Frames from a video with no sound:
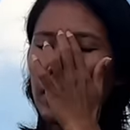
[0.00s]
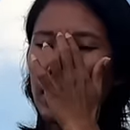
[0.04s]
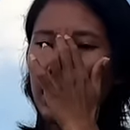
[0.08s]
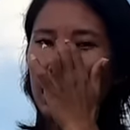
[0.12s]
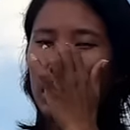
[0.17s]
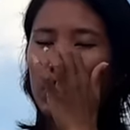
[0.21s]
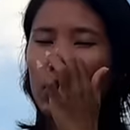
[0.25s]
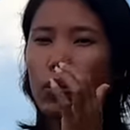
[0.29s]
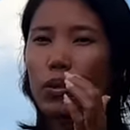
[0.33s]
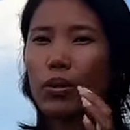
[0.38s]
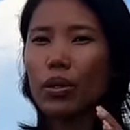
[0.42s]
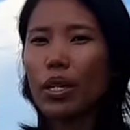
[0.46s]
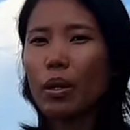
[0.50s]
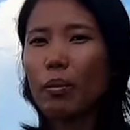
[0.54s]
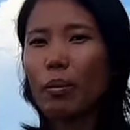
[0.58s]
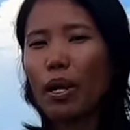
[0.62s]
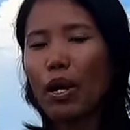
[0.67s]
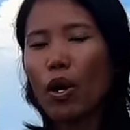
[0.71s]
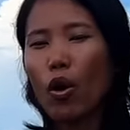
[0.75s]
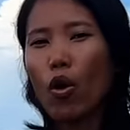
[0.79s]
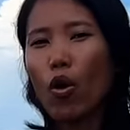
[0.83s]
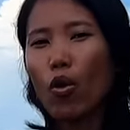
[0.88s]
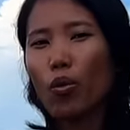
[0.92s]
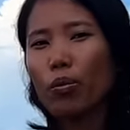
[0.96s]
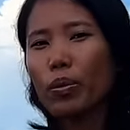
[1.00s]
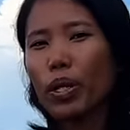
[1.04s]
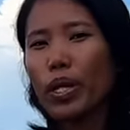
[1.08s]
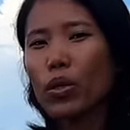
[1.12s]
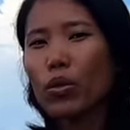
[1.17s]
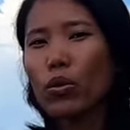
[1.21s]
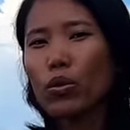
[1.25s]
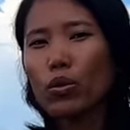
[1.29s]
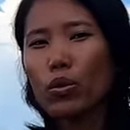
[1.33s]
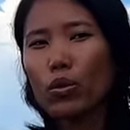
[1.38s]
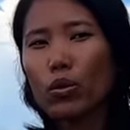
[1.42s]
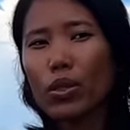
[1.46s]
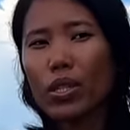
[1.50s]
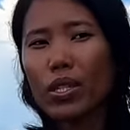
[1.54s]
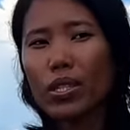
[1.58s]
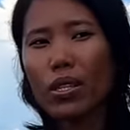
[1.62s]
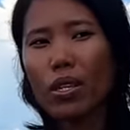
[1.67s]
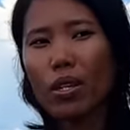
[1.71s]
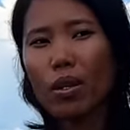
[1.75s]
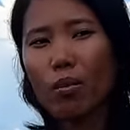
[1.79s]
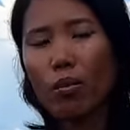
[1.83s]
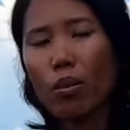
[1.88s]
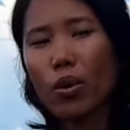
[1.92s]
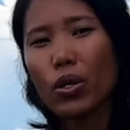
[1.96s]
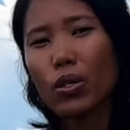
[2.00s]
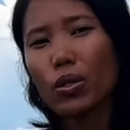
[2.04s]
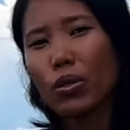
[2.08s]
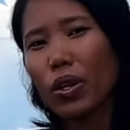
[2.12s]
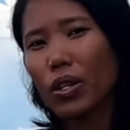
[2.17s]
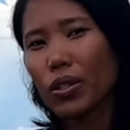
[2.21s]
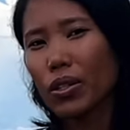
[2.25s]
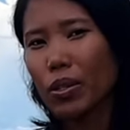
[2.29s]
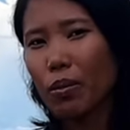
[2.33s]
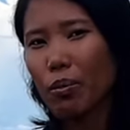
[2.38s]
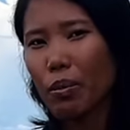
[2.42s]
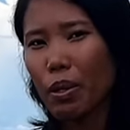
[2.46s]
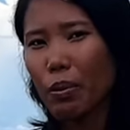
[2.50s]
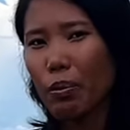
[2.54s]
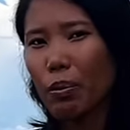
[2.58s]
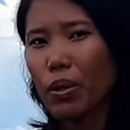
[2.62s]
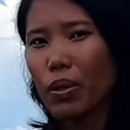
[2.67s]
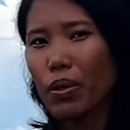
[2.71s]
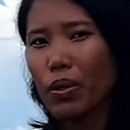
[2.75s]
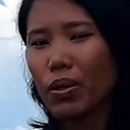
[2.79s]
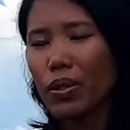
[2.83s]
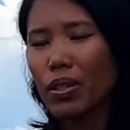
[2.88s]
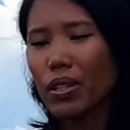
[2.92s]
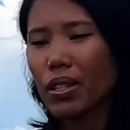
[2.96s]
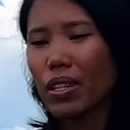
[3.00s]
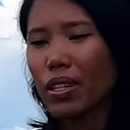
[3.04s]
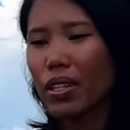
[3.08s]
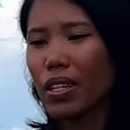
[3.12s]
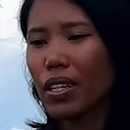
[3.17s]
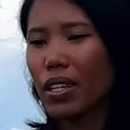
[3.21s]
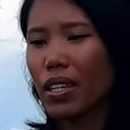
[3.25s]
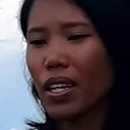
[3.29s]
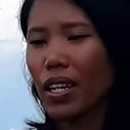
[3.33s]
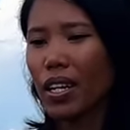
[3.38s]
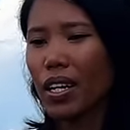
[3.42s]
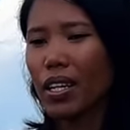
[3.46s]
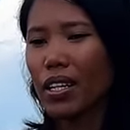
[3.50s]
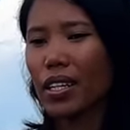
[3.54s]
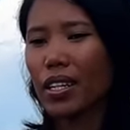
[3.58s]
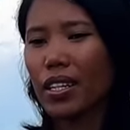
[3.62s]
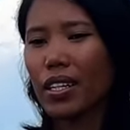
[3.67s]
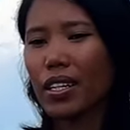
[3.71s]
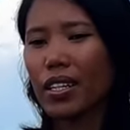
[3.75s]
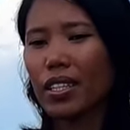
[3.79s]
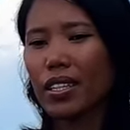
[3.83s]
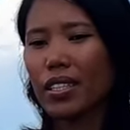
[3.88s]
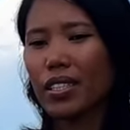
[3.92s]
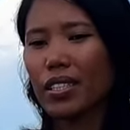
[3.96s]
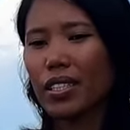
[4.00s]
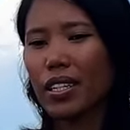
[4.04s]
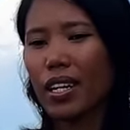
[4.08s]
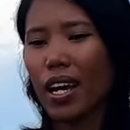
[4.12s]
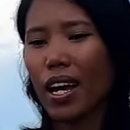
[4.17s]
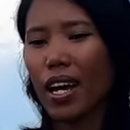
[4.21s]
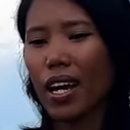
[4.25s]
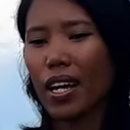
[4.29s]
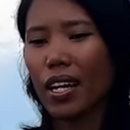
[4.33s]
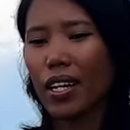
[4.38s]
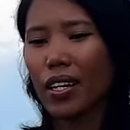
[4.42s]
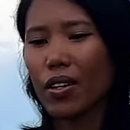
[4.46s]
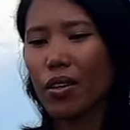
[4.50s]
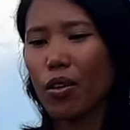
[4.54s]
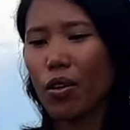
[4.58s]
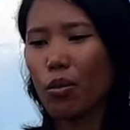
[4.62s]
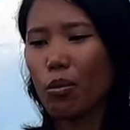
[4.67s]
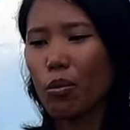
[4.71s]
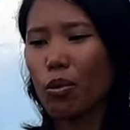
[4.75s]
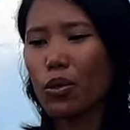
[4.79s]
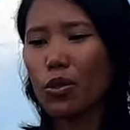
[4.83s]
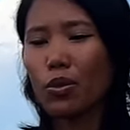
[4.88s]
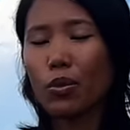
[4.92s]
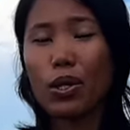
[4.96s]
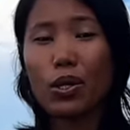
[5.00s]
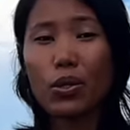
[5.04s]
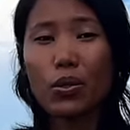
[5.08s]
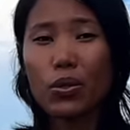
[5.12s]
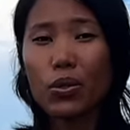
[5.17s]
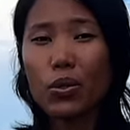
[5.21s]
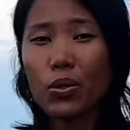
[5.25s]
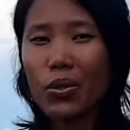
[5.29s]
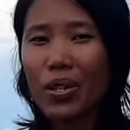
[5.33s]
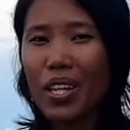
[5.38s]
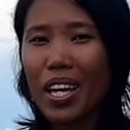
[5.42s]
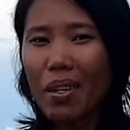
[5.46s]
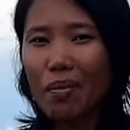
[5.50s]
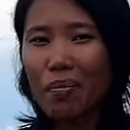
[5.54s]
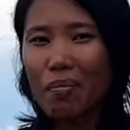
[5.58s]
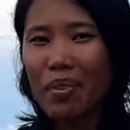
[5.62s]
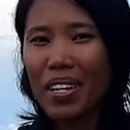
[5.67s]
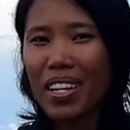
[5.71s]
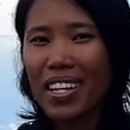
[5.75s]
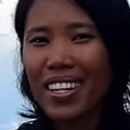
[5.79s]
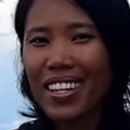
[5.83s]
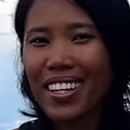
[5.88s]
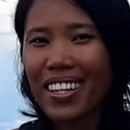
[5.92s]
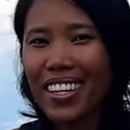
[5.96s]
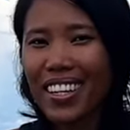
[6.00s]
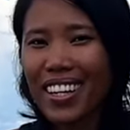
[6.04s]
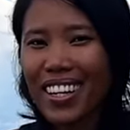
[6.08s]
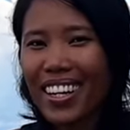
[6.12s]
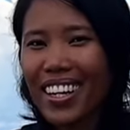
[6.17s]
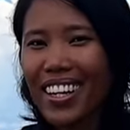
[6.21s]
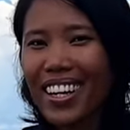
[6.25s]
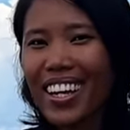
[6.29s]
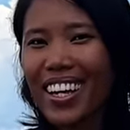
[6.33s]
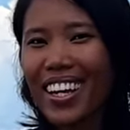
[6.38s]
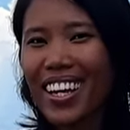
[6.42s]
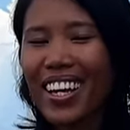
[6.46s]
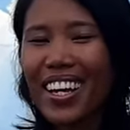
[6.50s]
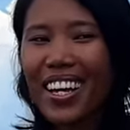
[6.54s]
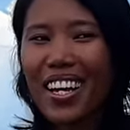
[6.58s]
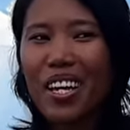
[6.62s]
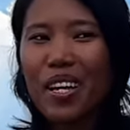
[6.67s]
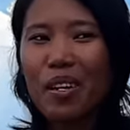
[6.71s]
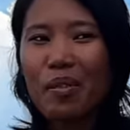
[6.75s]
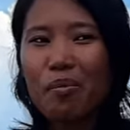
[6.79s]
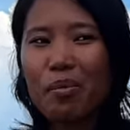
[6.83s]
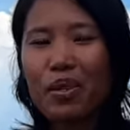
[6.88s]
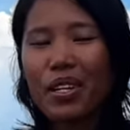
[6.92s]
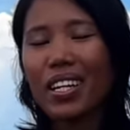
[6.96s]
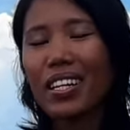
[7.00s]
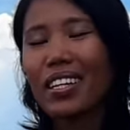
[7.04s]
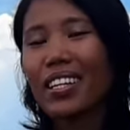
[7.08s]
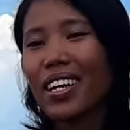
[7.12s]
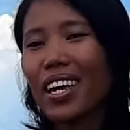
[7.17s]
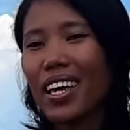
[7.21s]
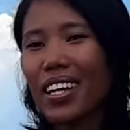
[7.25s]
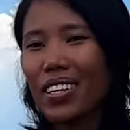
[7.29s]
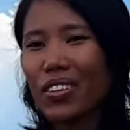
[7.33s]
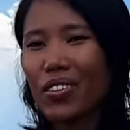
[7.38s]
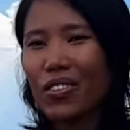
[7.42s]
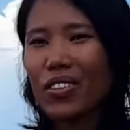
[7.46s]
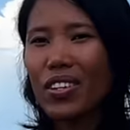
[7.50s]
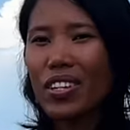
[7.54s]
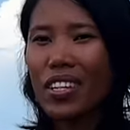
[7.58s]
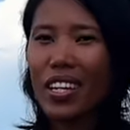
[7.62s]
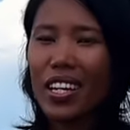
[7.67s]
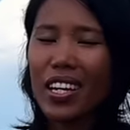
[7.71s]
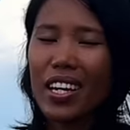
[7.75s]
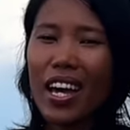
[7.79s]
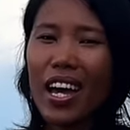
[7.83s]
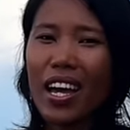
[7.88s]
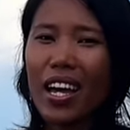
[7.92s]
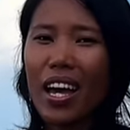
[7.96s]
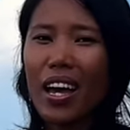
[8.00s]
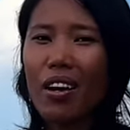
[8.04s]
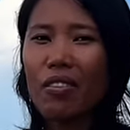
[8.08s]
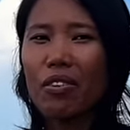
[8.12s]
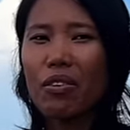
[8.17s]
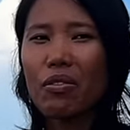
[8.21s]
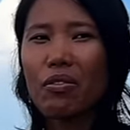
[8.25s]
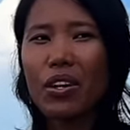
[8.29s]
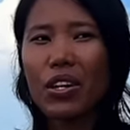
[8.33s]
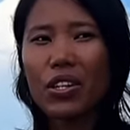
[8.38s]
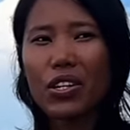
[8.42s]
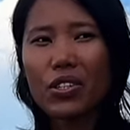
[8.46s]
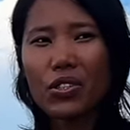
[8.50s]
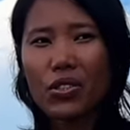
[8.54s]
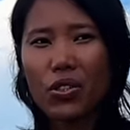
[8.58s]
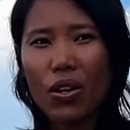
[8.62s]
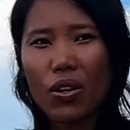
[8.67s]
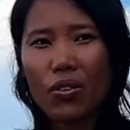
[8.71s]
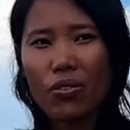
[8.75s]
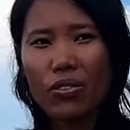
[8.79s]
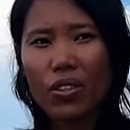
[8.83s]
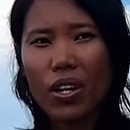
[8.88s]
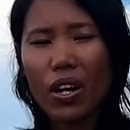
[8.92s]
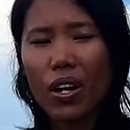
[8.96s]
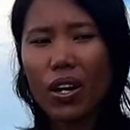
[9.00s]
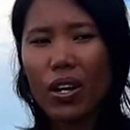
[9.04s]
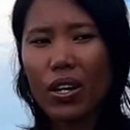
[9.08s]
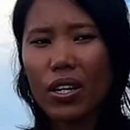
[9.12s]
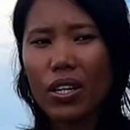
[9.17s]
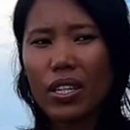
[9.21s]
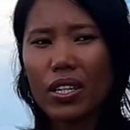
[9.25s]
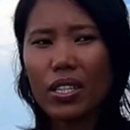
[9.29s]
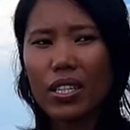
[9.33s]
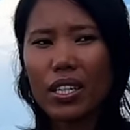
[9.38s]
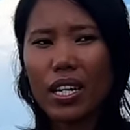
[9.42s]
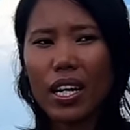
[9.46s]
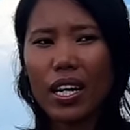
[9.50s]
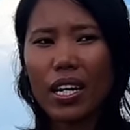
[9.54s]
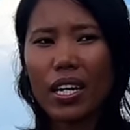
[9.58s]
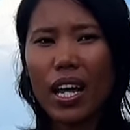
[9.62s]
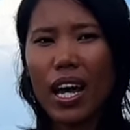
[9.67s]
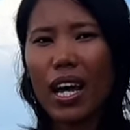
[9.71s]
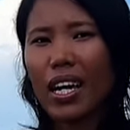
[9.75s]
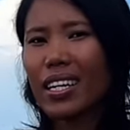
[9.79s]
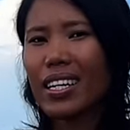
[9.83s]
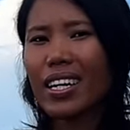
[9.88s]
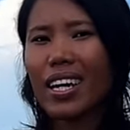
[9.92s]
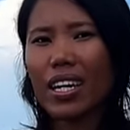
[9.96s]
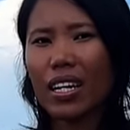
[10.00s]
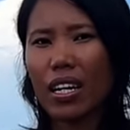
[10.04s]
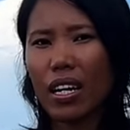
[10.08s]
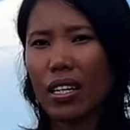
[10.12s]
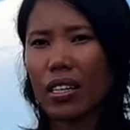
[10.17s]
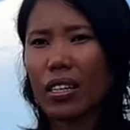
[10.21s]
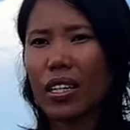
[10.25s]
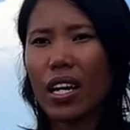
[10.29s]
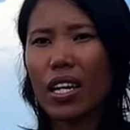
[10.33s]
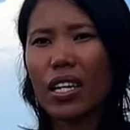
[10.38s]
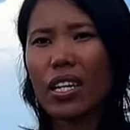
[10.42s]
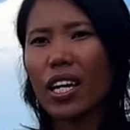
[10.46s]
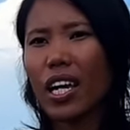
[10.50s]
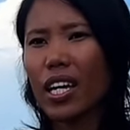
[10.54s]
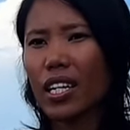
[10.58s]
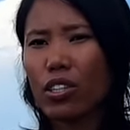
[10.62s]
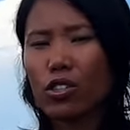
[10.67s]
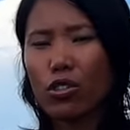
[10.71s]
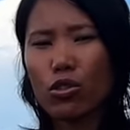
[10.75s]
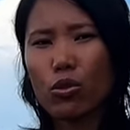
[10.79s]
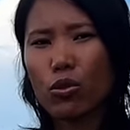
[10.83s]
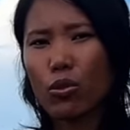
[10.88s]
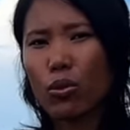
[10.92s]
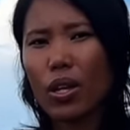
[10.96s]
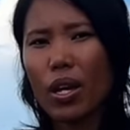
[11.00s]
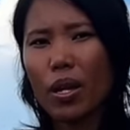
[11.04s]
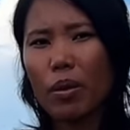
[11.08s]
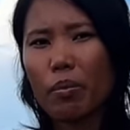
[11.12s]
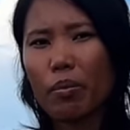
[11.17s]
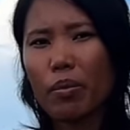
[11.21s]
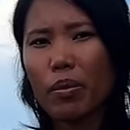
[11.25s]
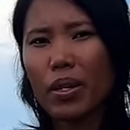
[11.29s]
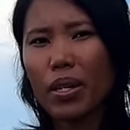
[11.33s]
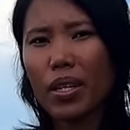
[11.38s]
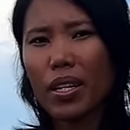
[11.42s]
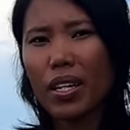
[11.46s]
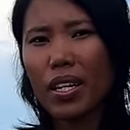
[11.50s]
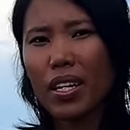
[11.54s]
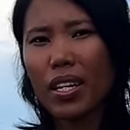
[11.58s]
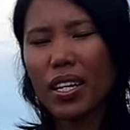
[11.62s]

But I told them I hope they don't do this anymore to other people because I almost want to sue them. But at the end of the day, I have a very soft heart and I can't sue them.